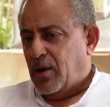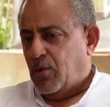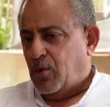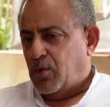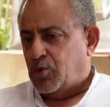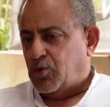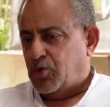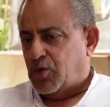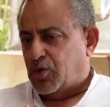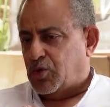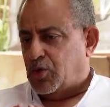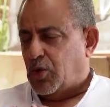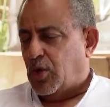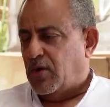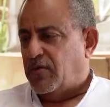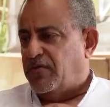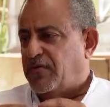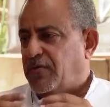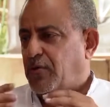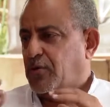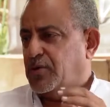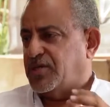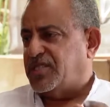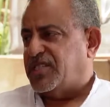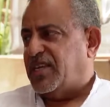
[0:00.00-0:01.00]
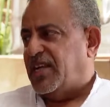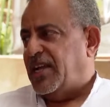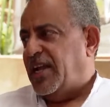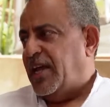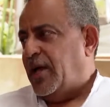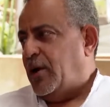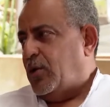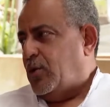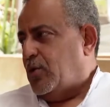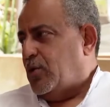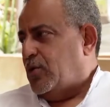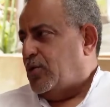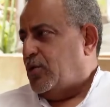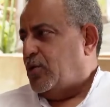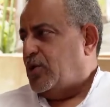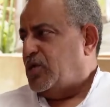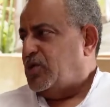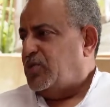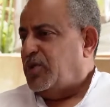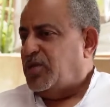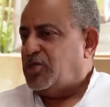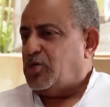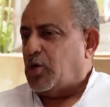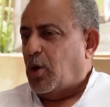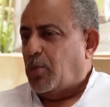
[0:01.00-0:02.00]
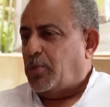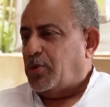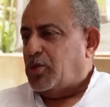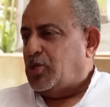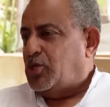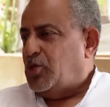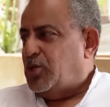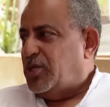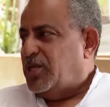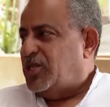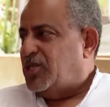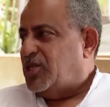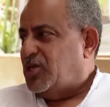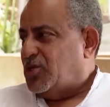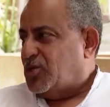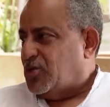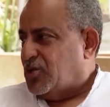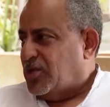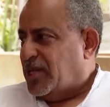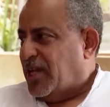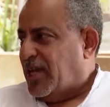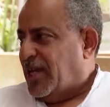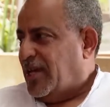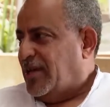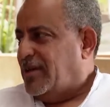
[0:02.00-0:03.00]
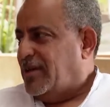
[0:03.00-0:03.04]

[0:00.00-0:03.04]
which was called Fursa Leo, which means opportunity today.